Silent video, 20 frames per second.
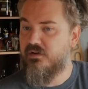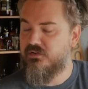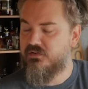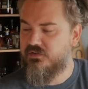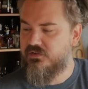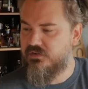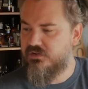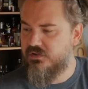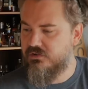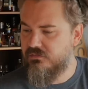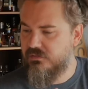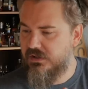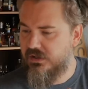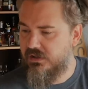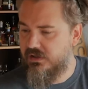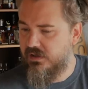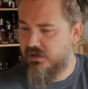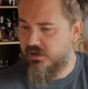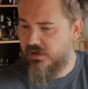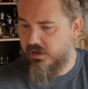a
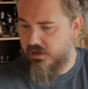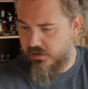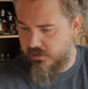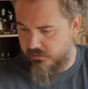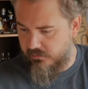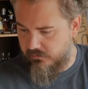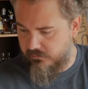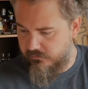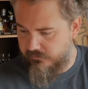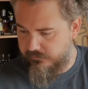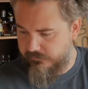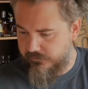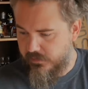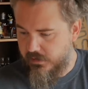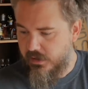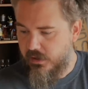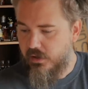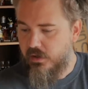streak of